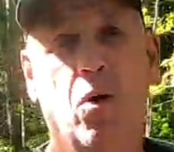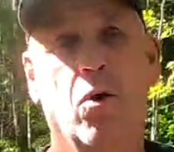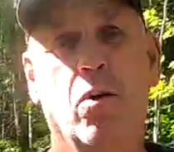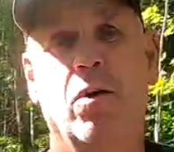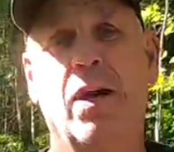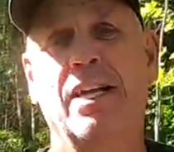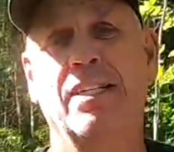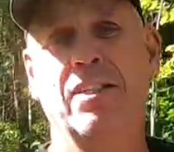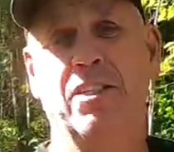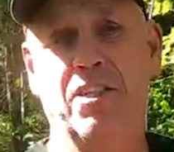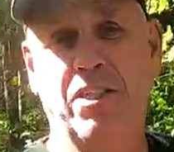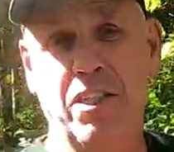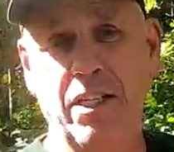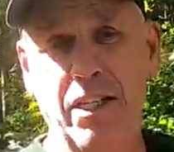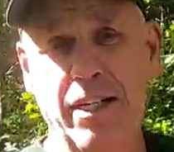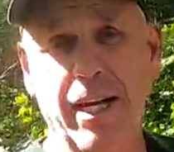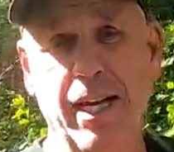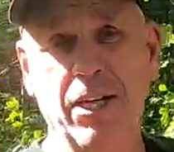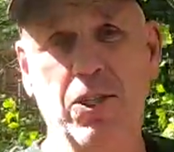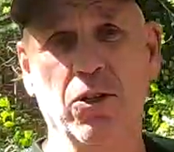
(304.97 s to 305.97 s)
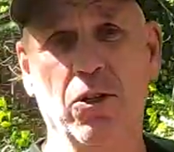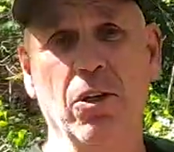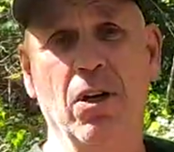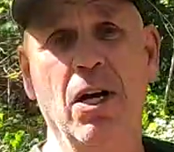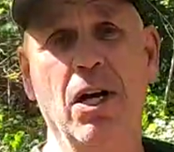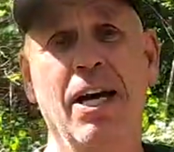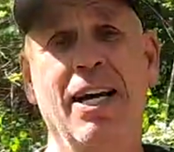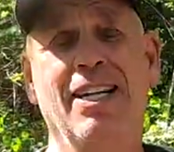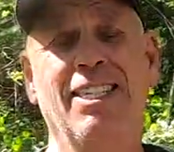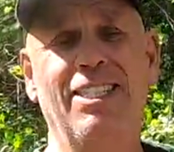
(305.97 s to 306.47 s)
or as a teenager,
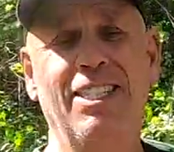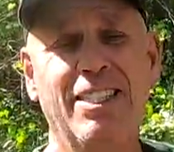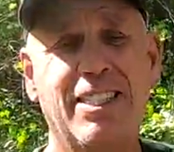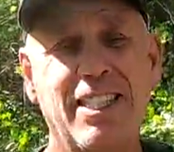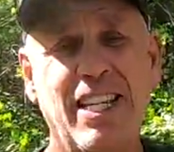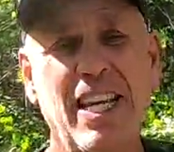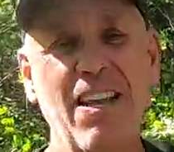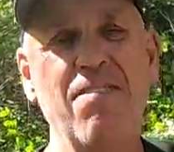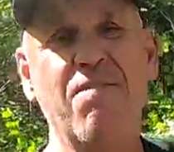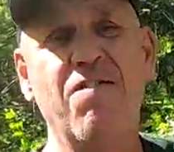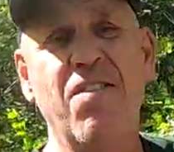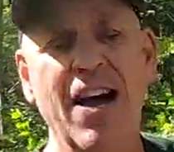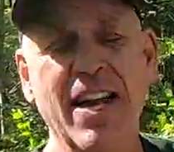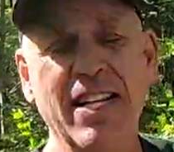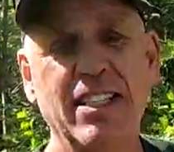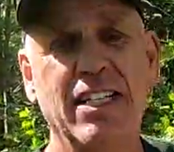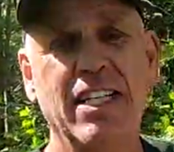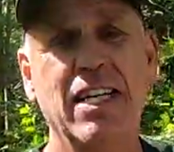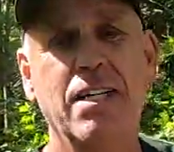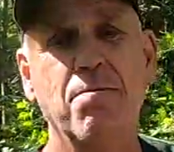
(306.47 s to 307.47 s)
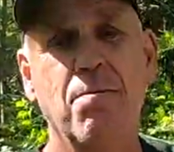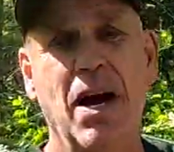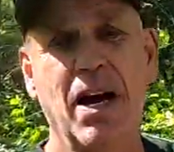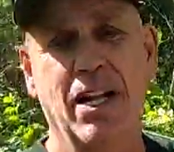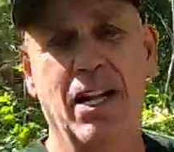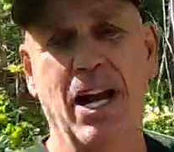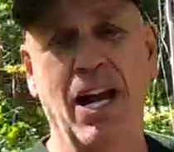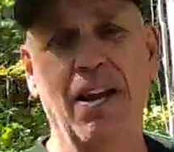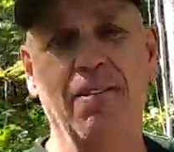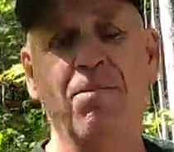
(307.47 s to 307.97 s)
just the events in
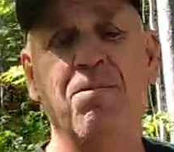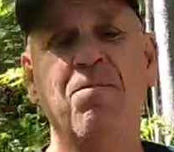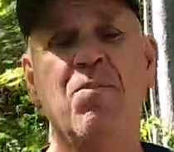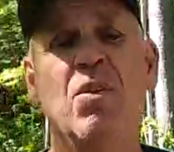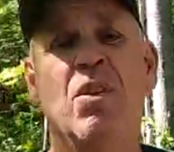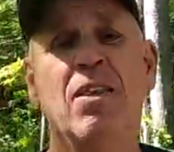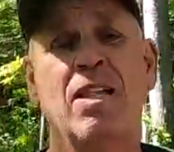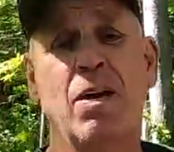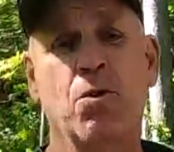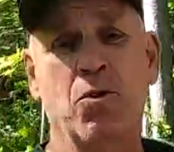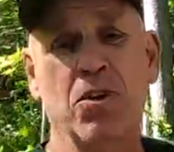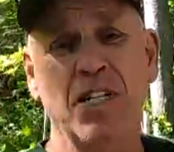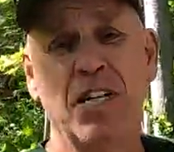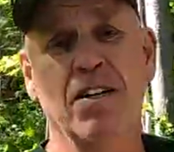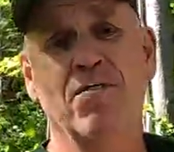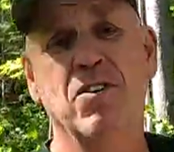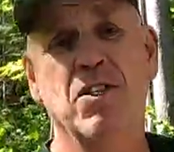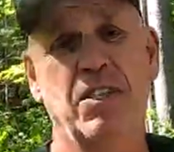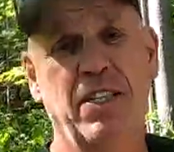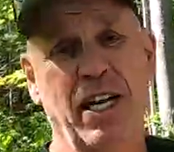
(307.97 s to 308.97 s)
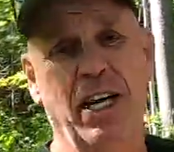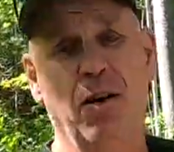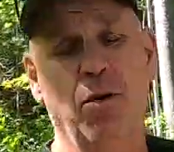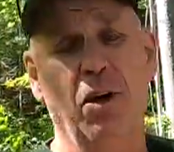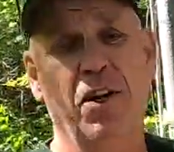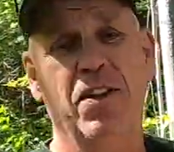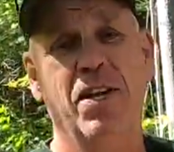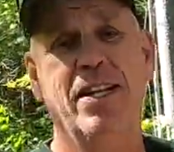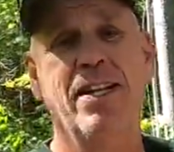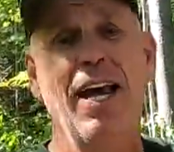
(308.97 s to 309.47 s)
my life that were never
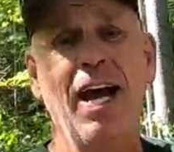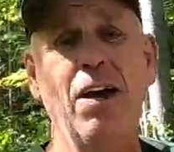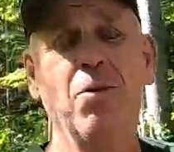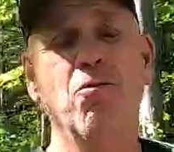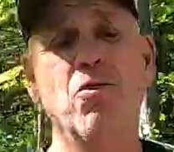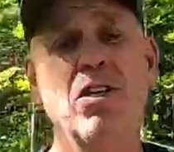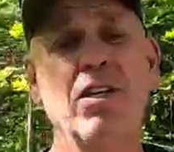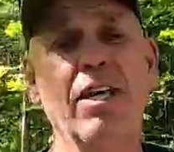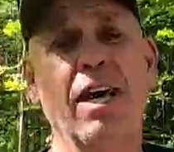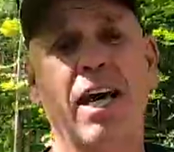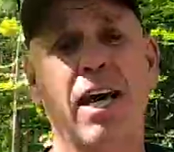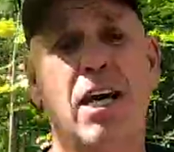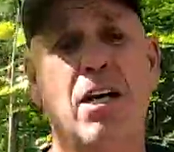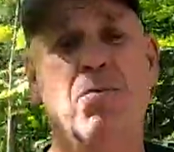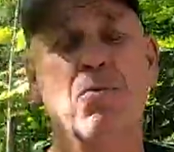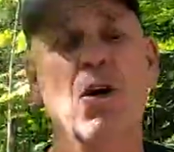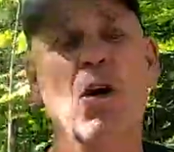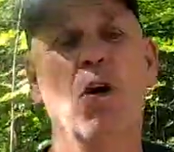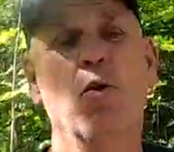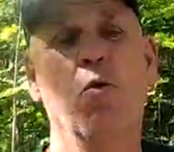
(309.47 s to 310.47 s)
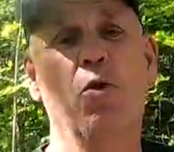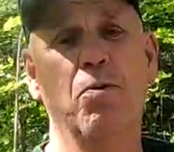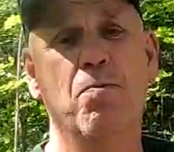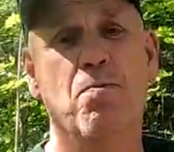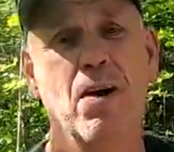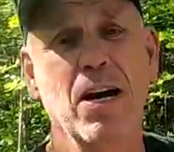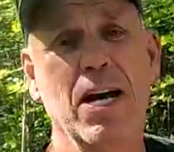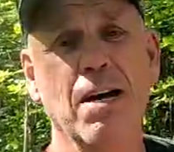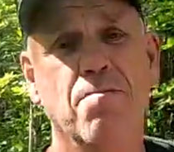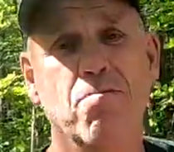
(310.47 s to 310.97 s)
dealt with. And that really helped with
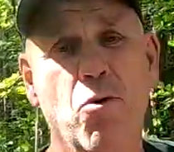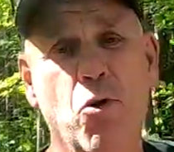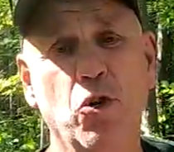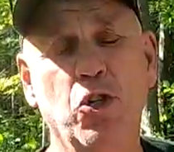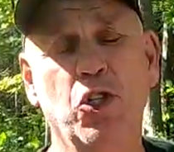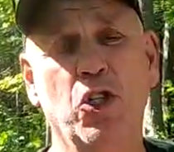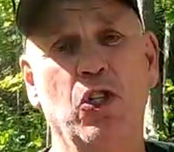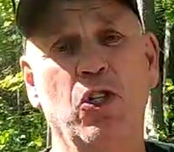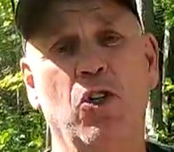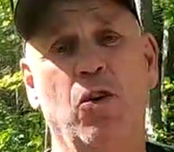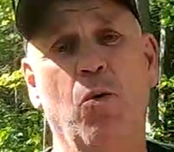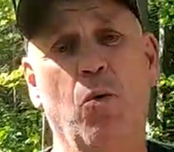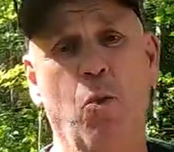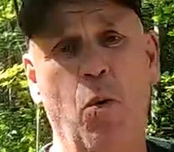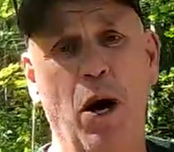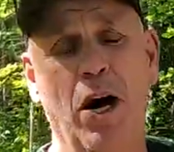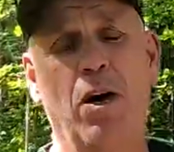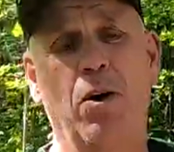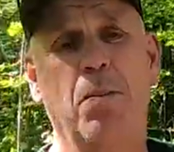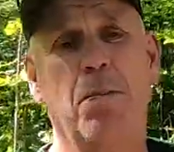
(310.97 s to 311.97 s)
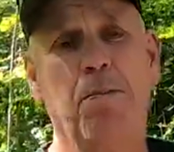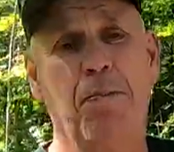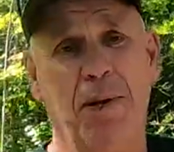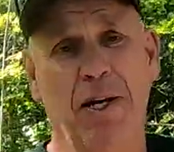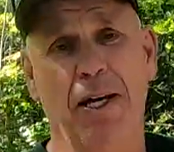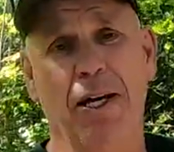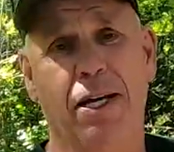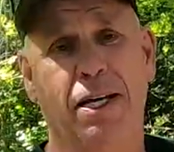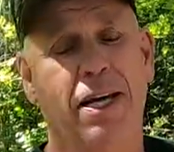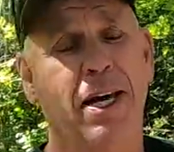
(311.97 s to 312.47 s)
my emotional
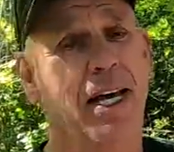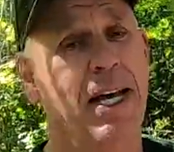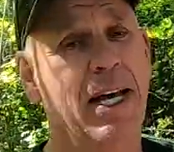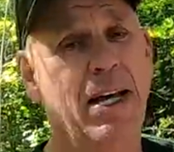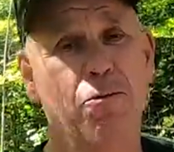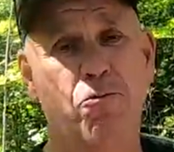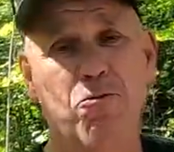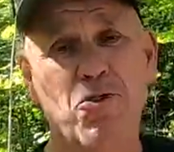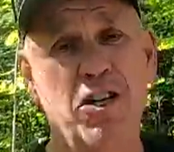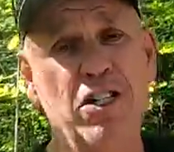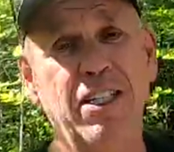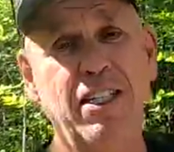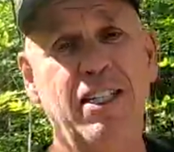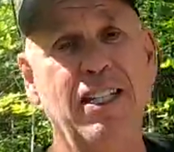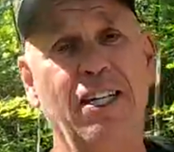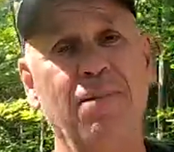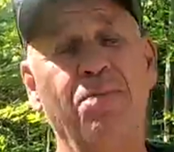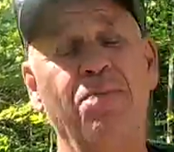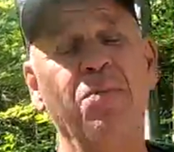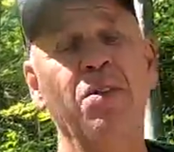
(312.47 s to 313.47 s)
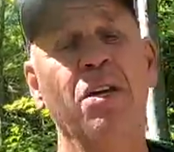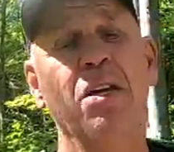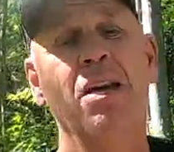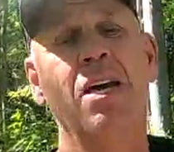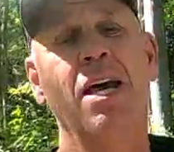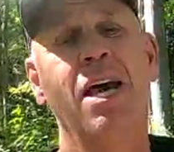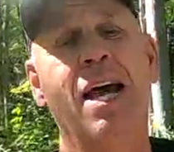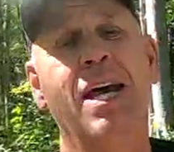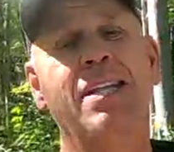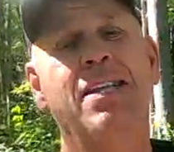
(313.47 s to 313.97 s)
well-being. It really did.
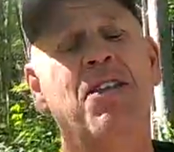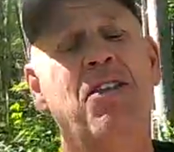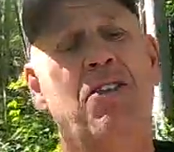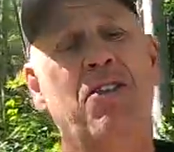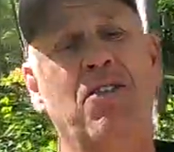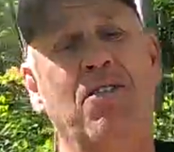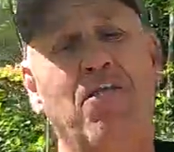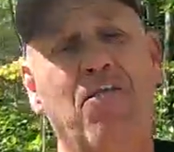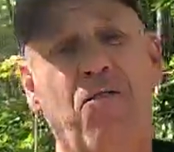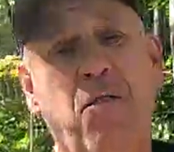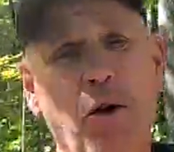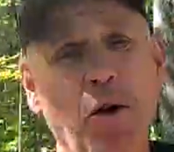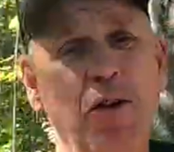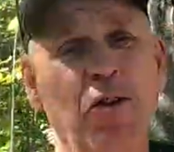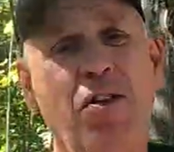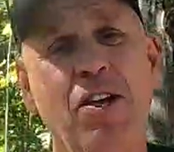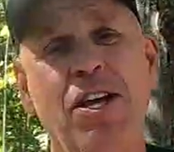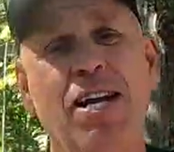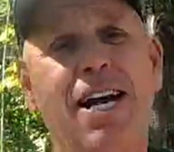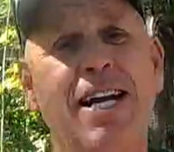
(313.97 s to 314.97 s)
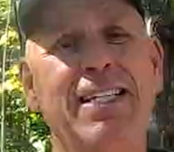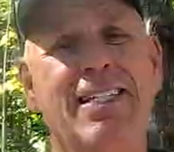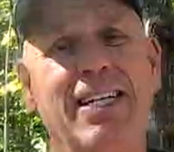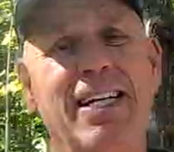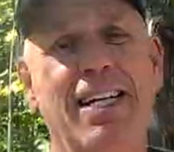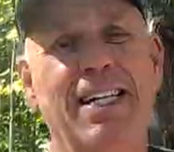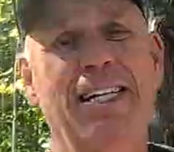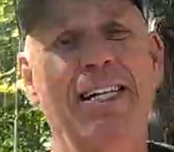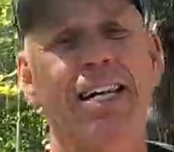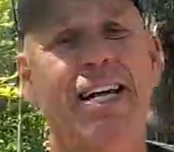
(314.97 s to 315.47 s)
And the fourth thing I
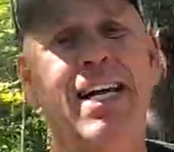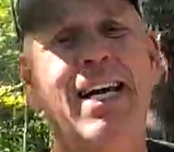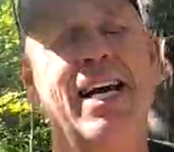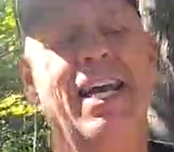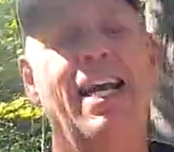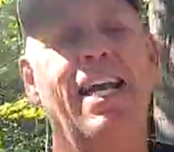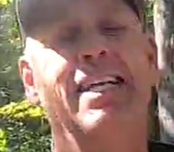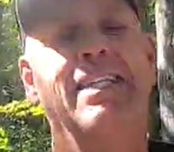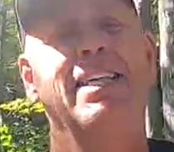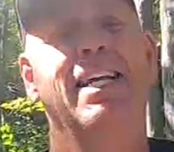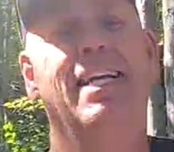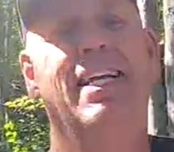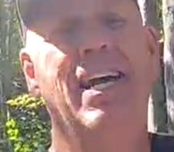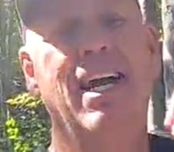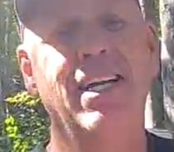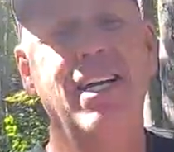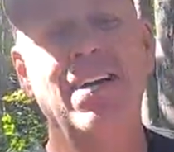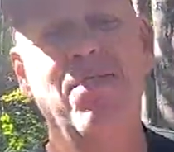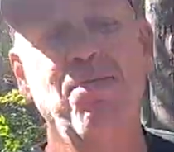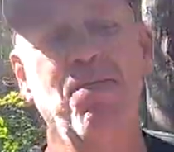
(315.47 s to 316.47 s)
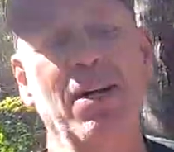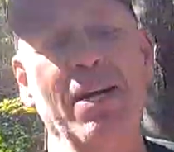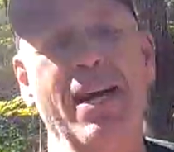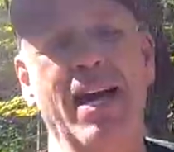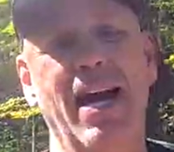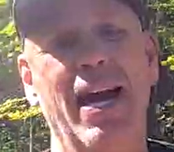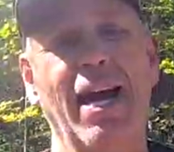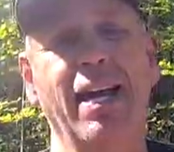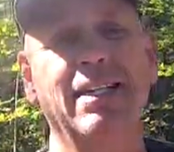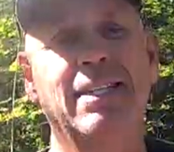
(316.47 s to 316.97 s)
did is I got off my
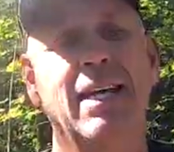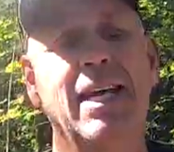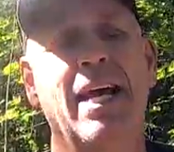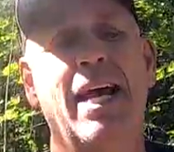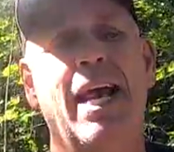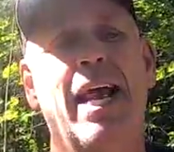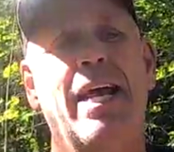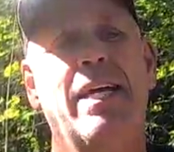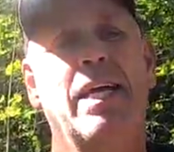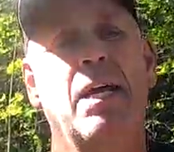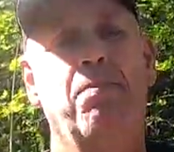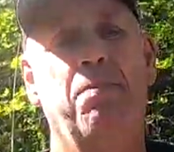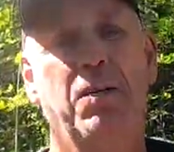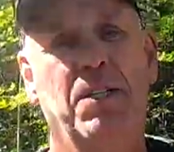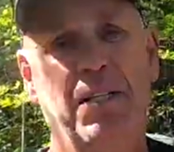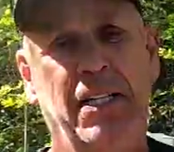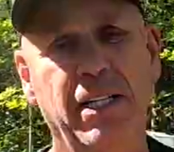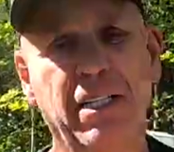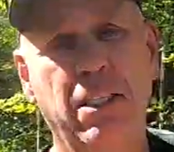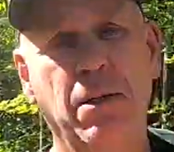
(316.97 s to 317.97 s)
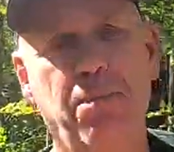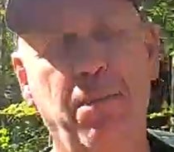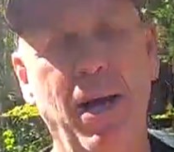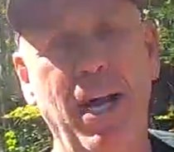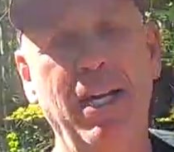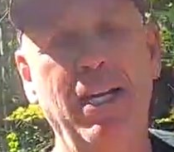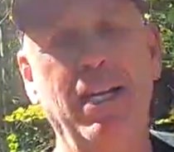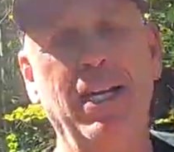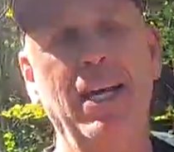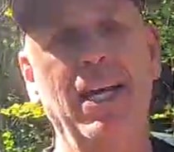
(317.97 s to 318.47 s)
ass and I
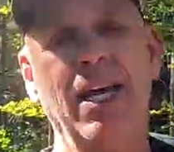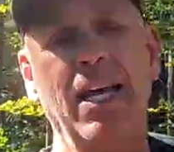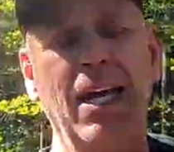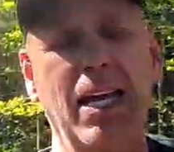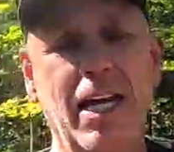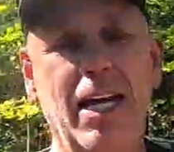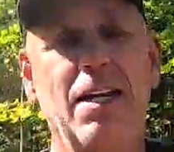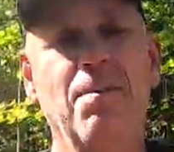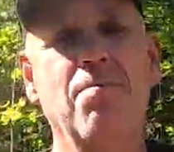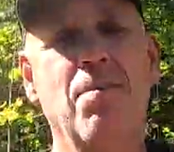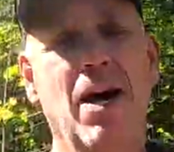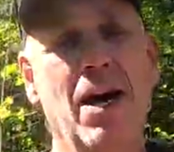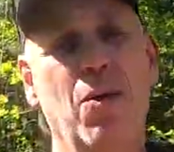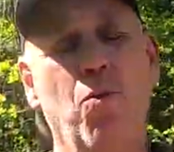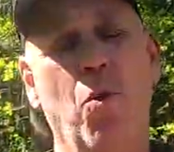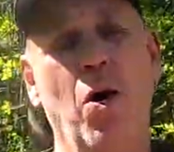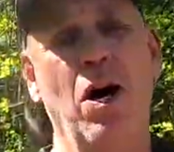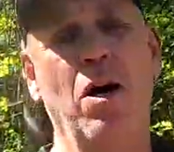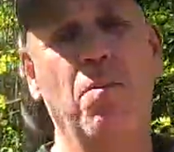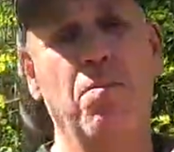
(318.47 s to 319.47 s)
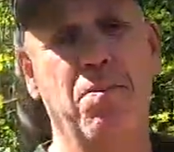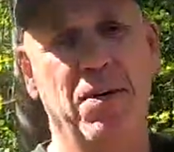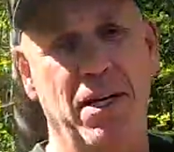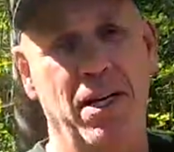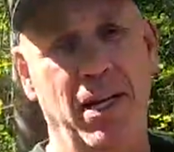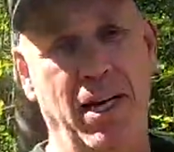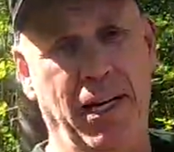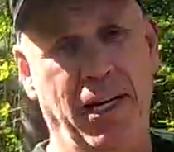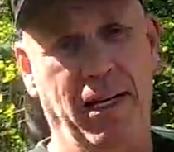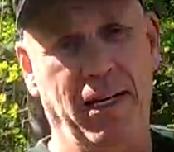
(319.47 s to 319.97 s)
participated in my
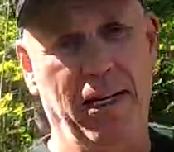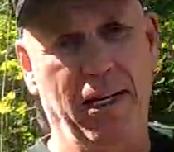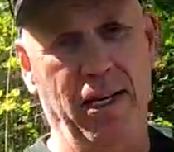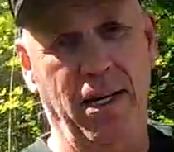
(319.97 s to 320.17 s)
well-being.